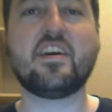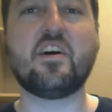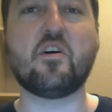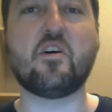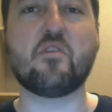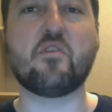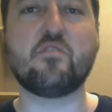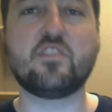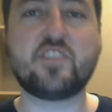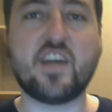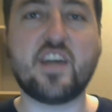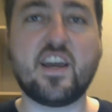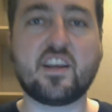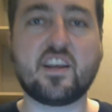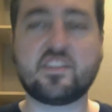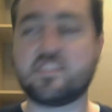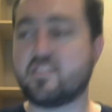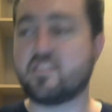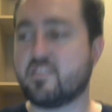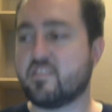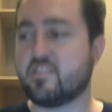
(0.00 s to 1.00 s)
over
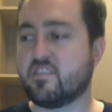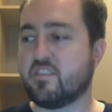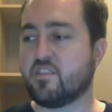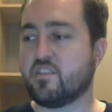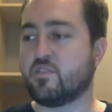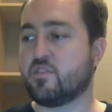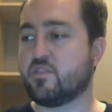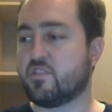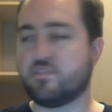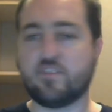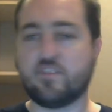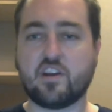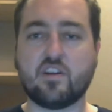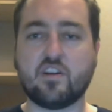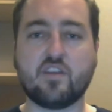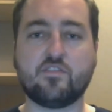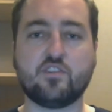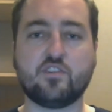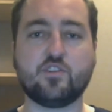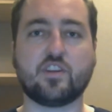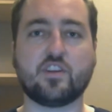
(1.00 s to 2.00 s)
text, you're just inviting out for
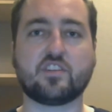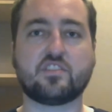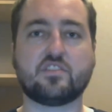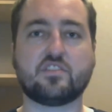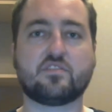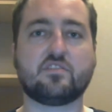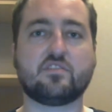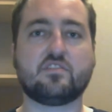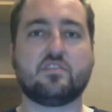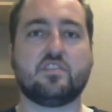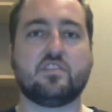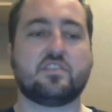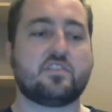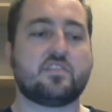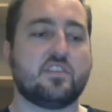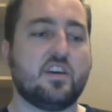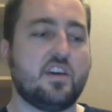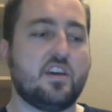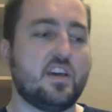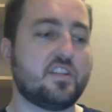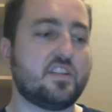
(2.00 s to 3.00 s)
drinks. It's, it's
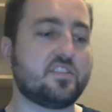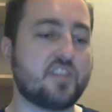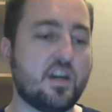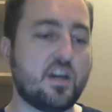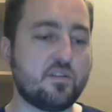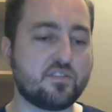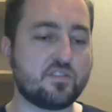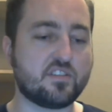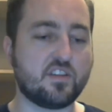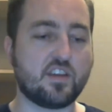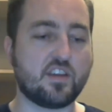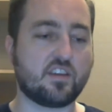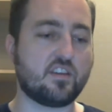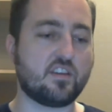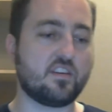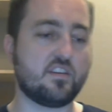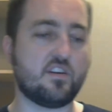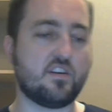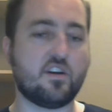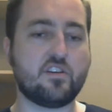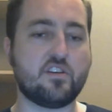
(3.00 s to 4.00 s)
it sounds like
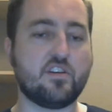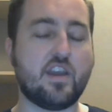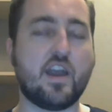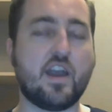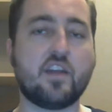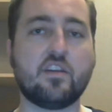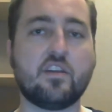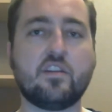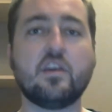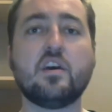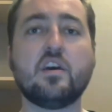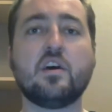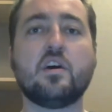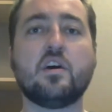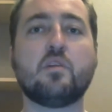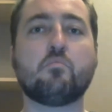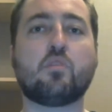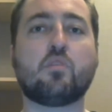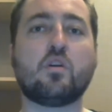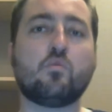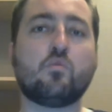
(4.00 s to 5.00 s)
underhanded,
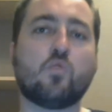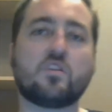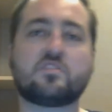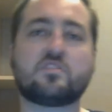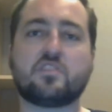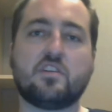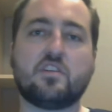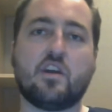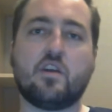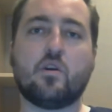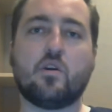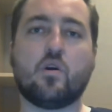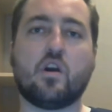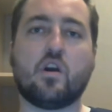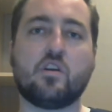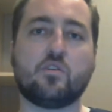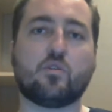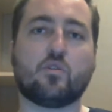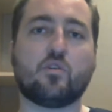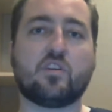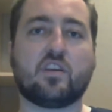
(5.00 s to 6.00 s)
but in what scenario are you
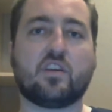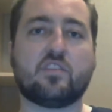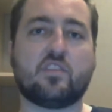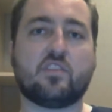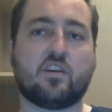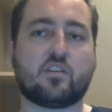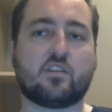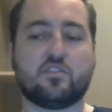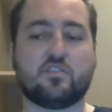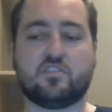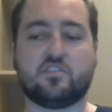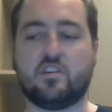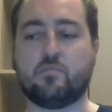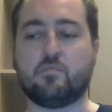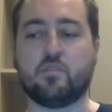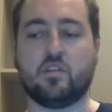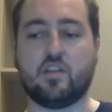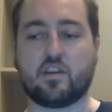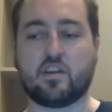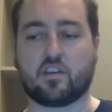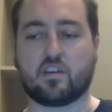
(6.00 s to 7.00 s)
going to get that girl's number?
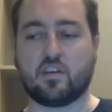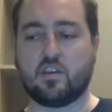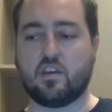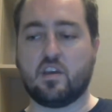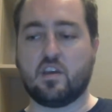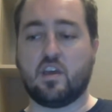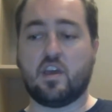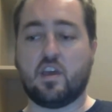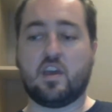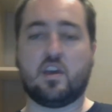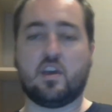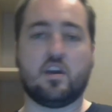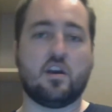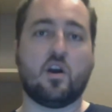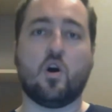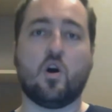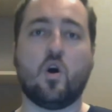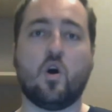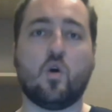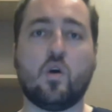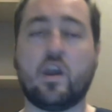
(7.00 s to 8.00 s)
Like
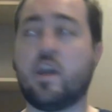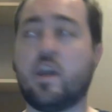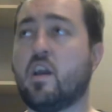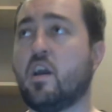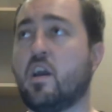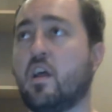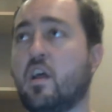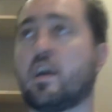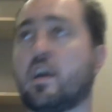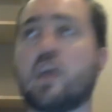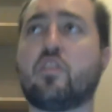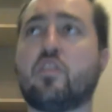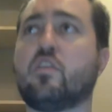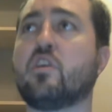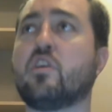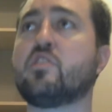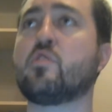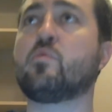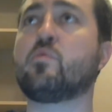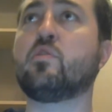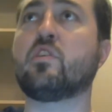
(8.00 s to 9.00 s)
oh hey like i thought you were
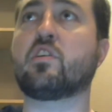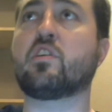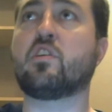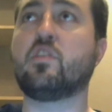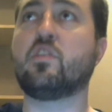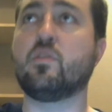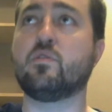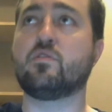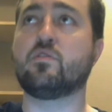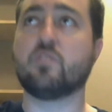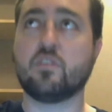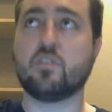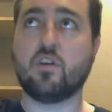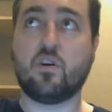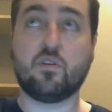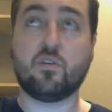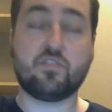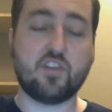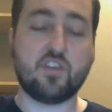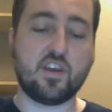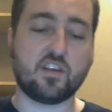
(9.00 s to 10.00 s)
really cute oh
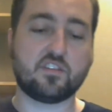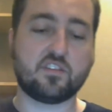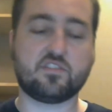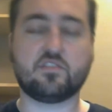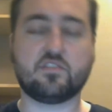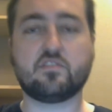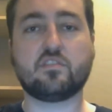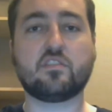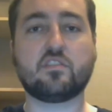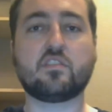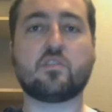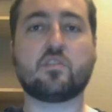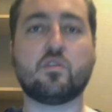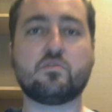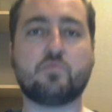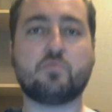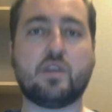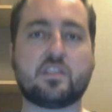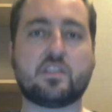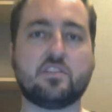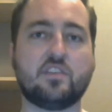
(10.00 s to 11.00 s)
thanks goes
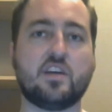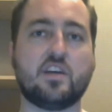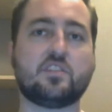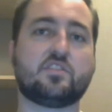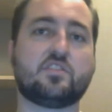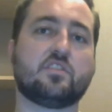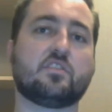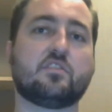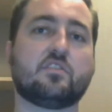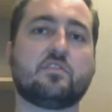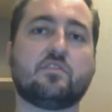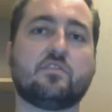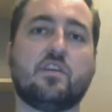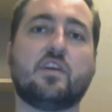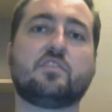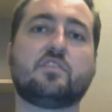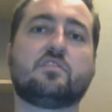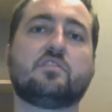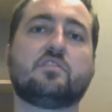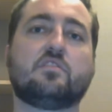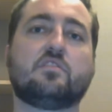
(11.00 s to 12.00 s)
back to dancing right
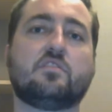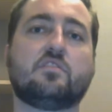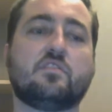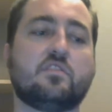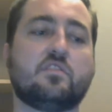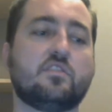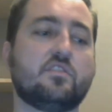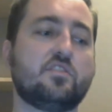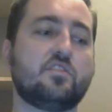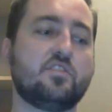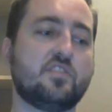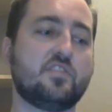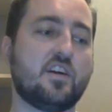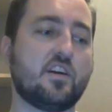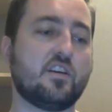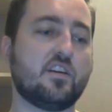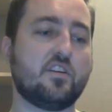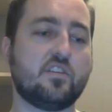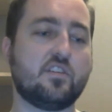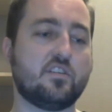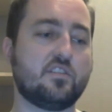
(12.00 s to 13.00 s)
she's not you,
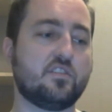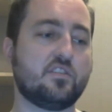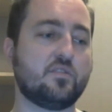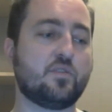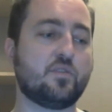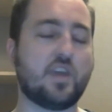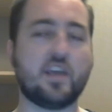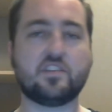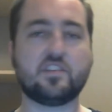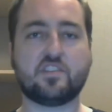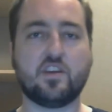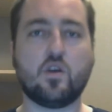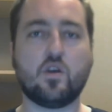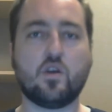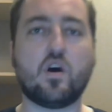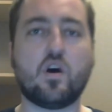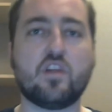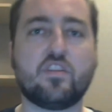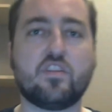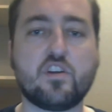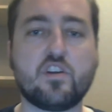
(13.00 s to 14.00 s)
you can't say oh i
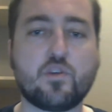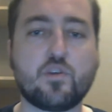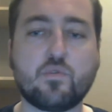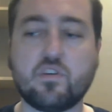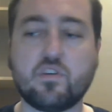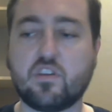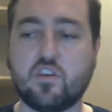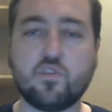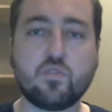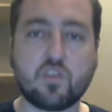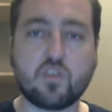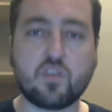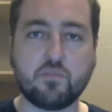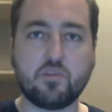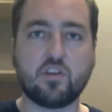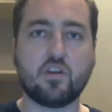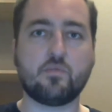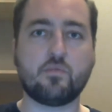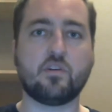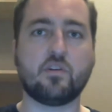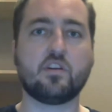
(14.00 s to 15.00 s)
thought you were really cute give me your
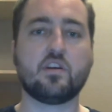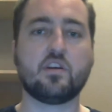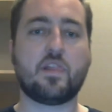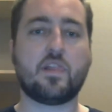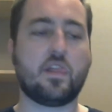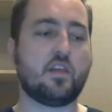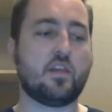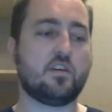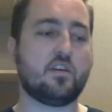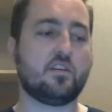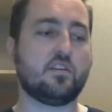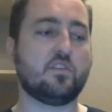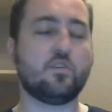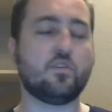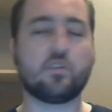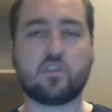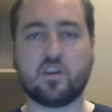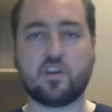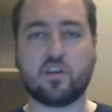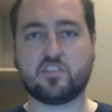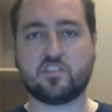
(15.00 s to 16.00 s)
number you're a
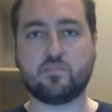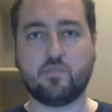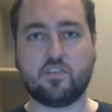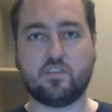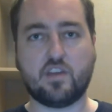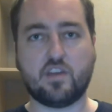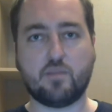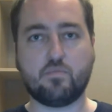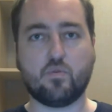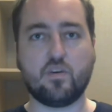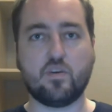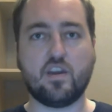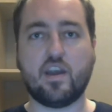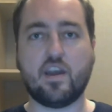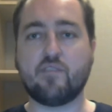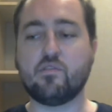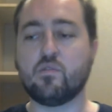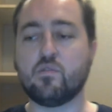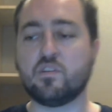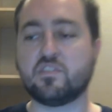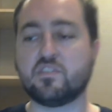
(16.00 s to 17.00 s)
customer at that point
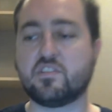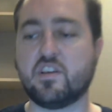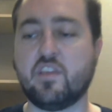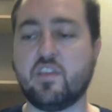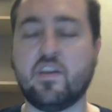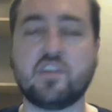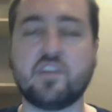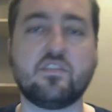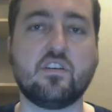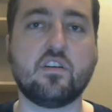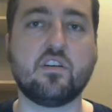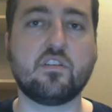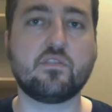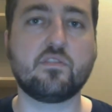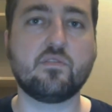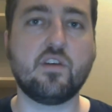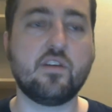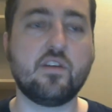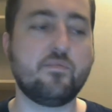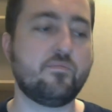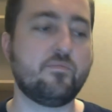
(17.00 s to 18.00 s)
everyone's saying that to her
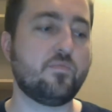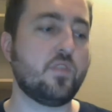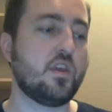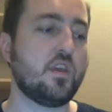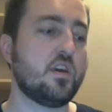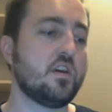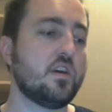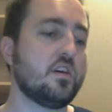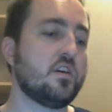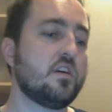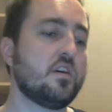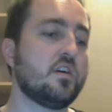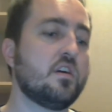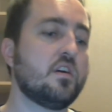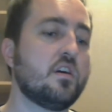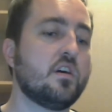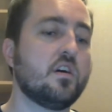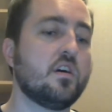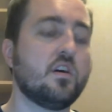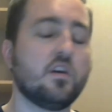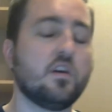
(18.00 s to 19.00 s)
right
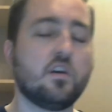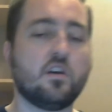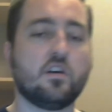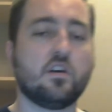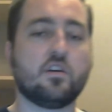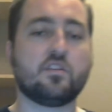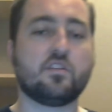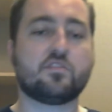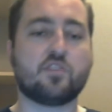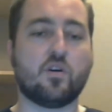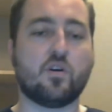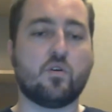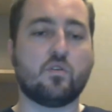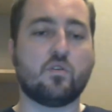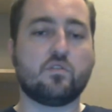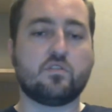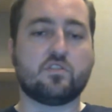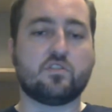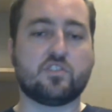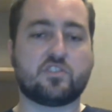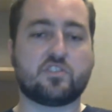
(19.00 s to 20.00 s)
so
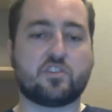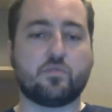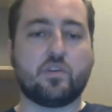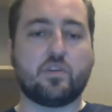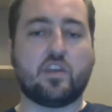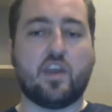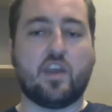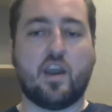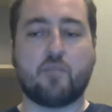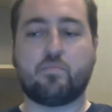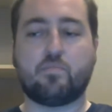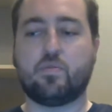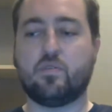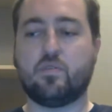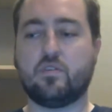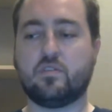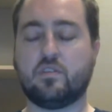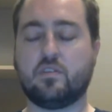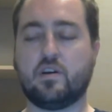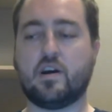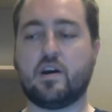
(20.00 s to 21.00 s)
just to recap
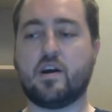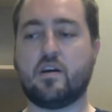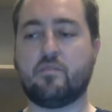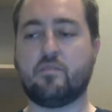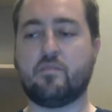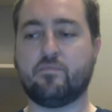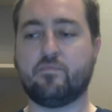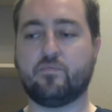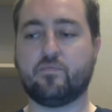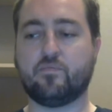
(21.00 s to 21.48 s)
um,